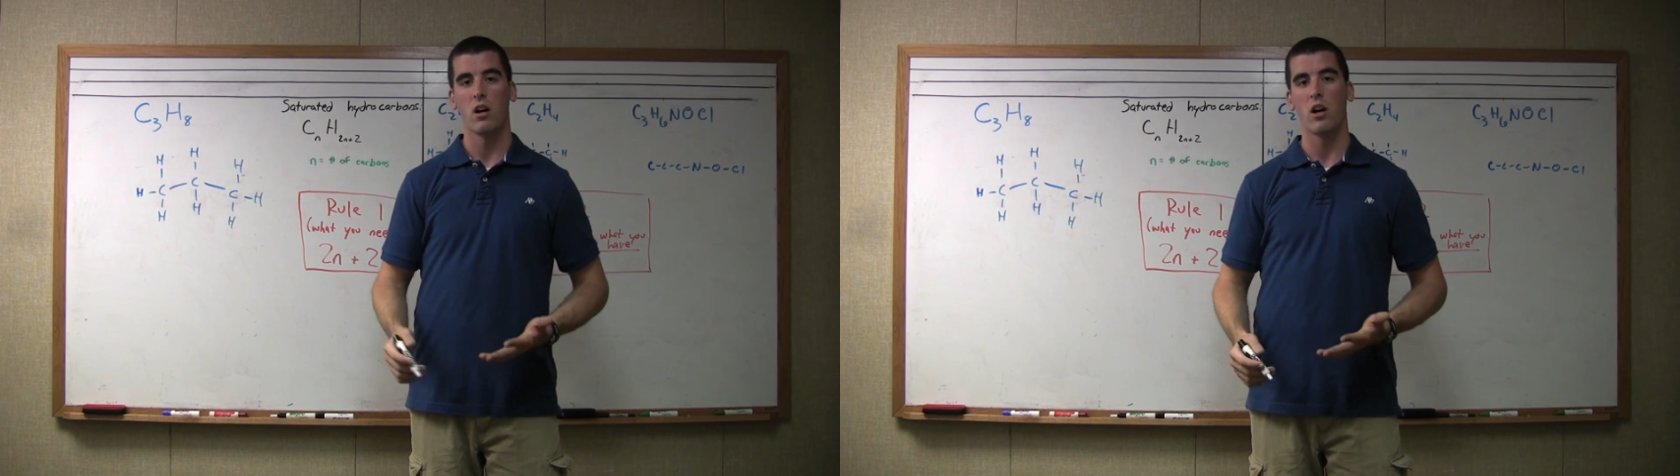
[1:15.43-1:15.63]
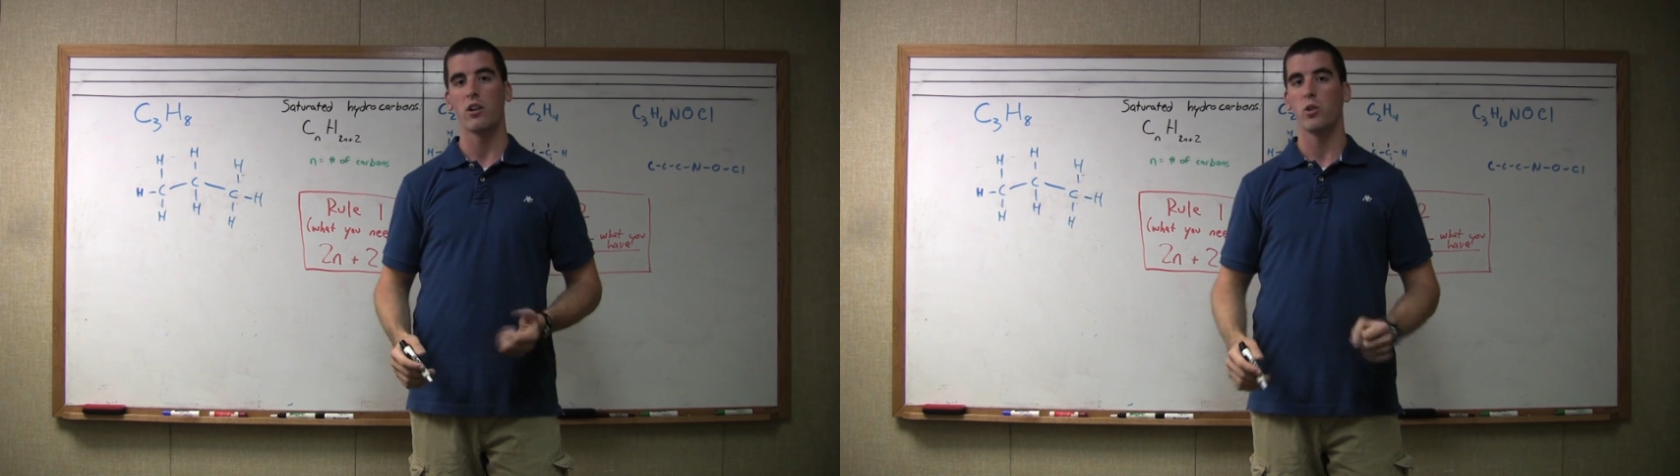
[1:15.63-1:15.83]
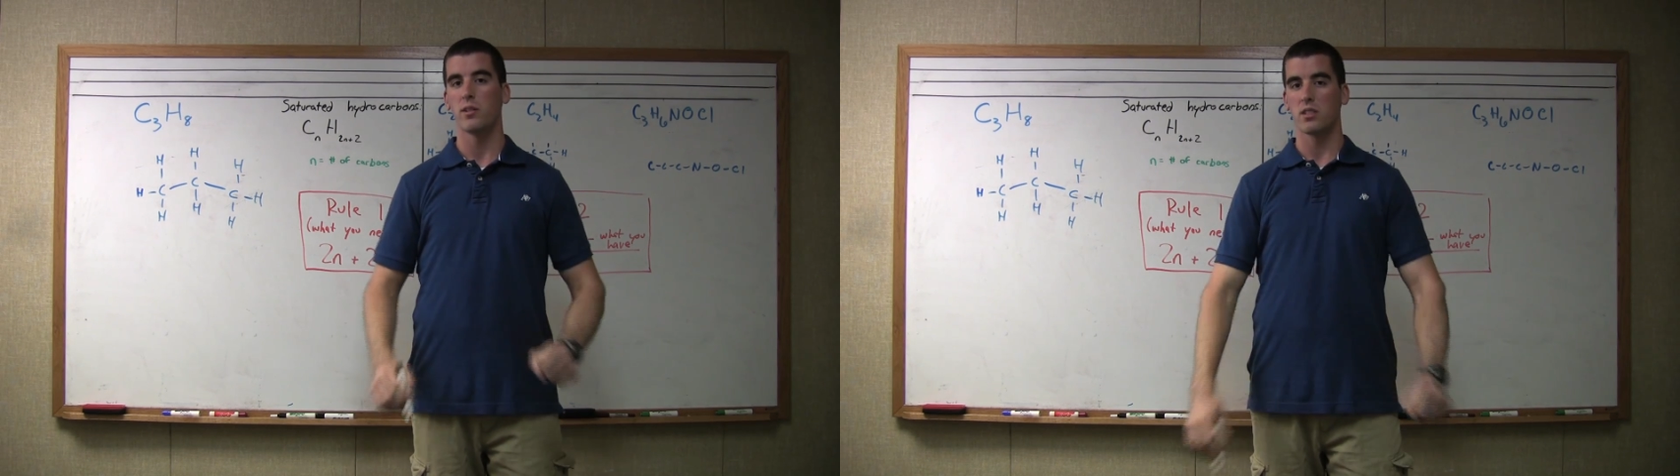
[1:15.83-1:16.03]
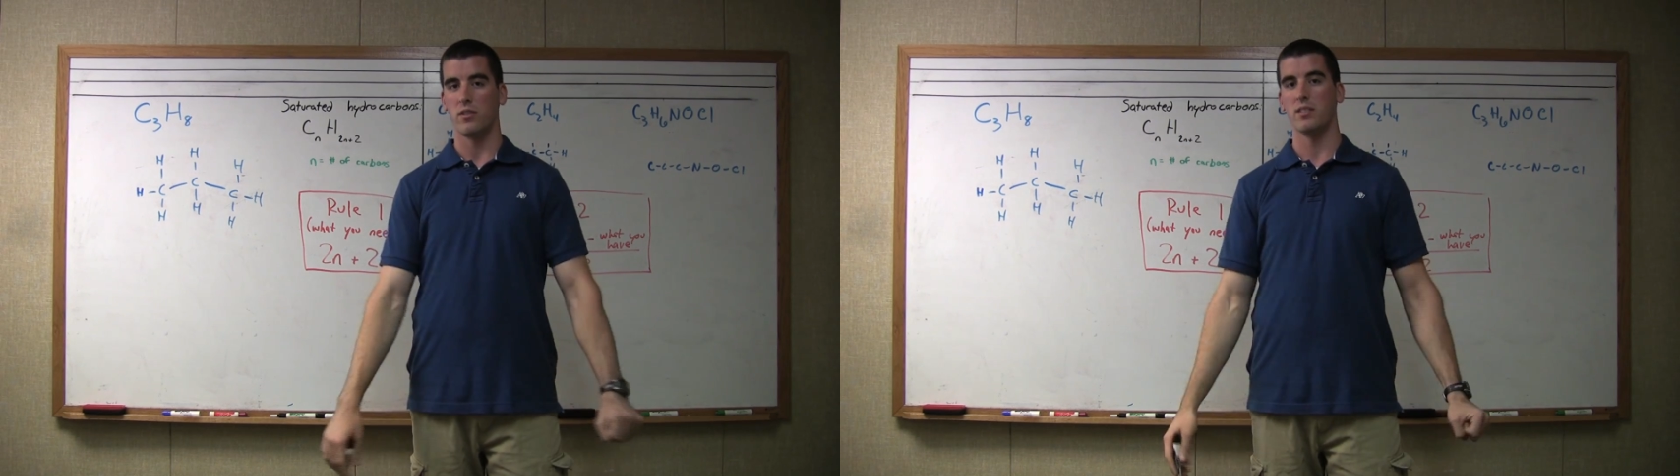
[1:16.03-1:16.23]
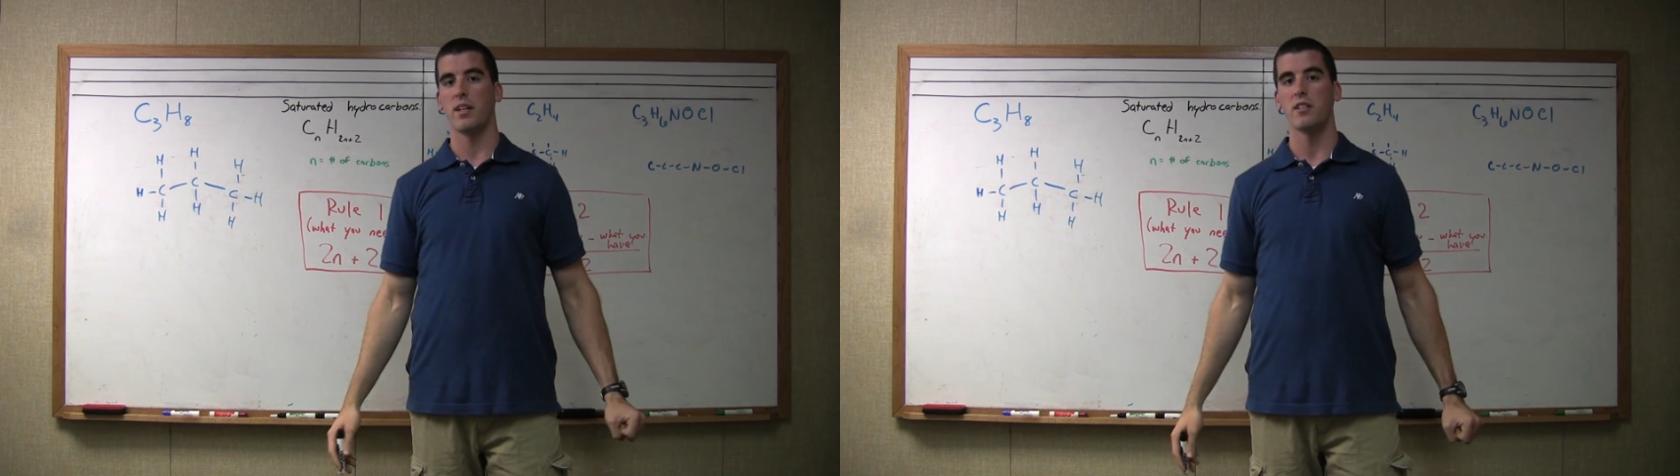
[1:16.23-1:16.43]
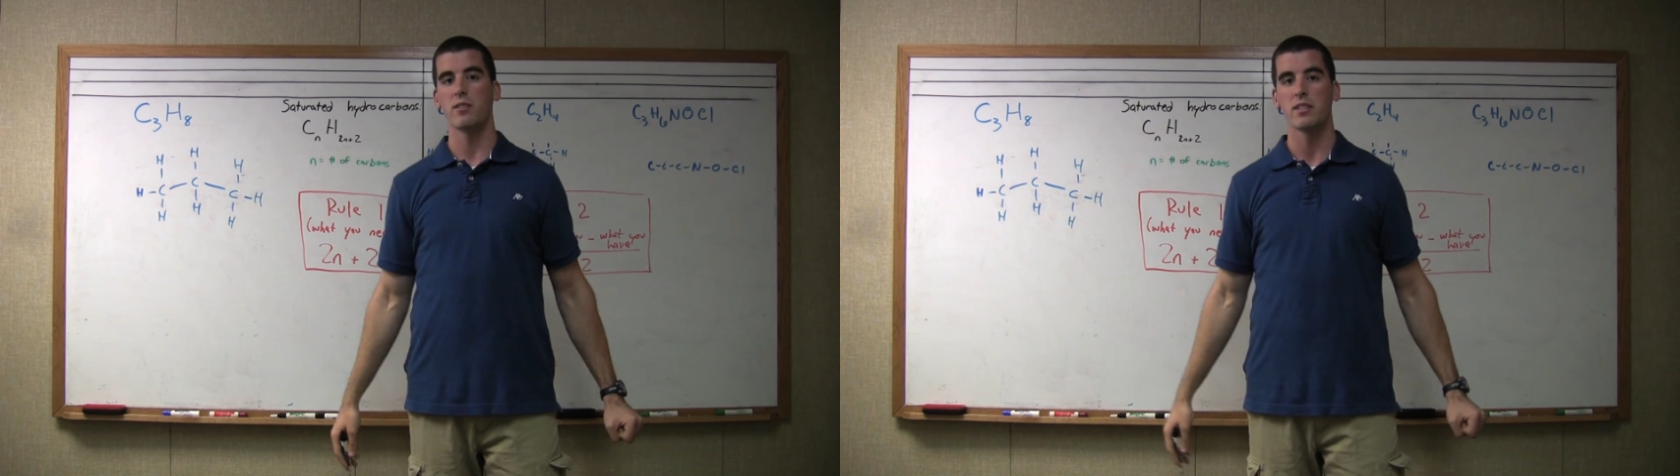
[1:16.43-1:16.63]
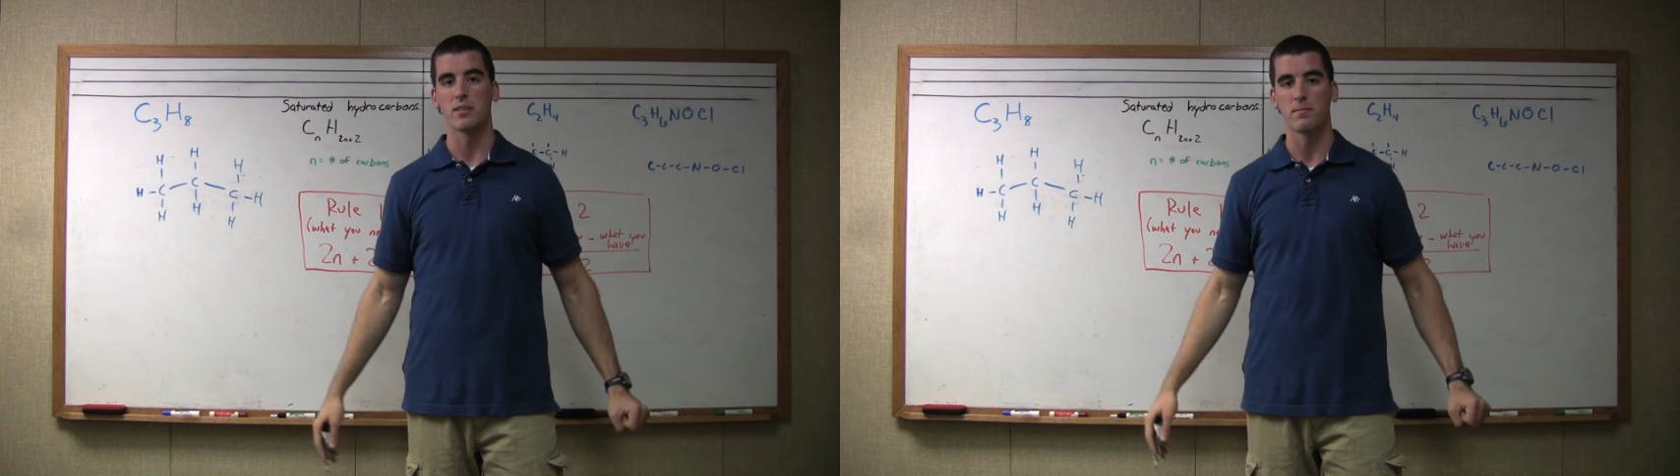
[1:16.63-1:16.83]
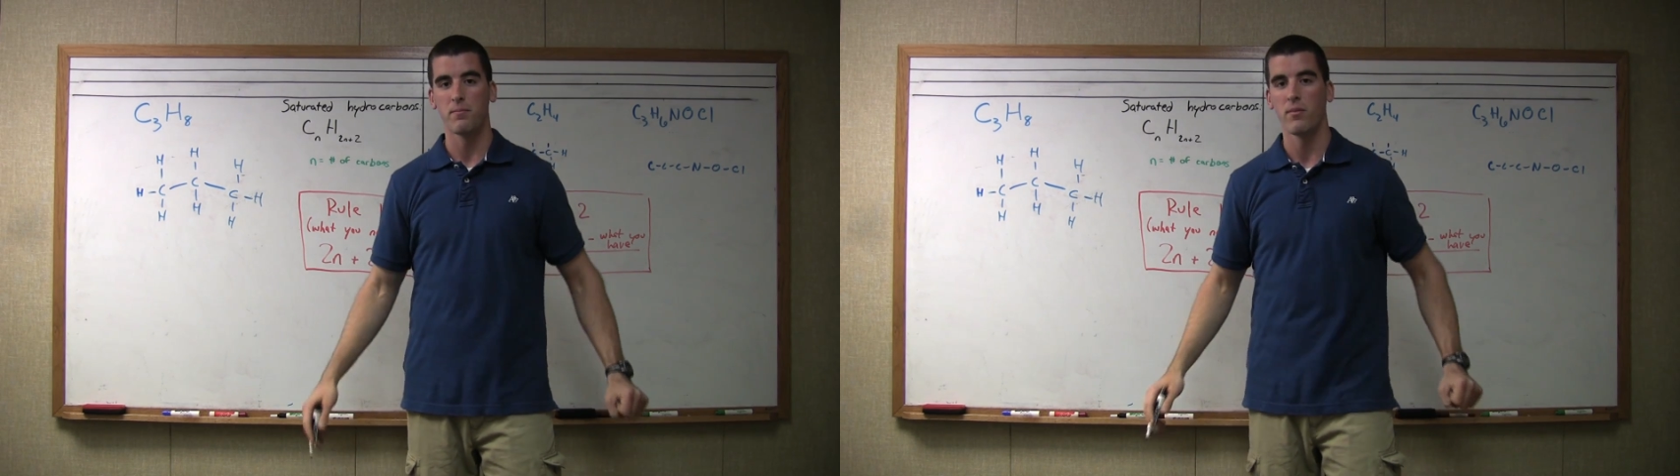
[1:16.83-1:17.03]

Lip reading: are units of unsaturation.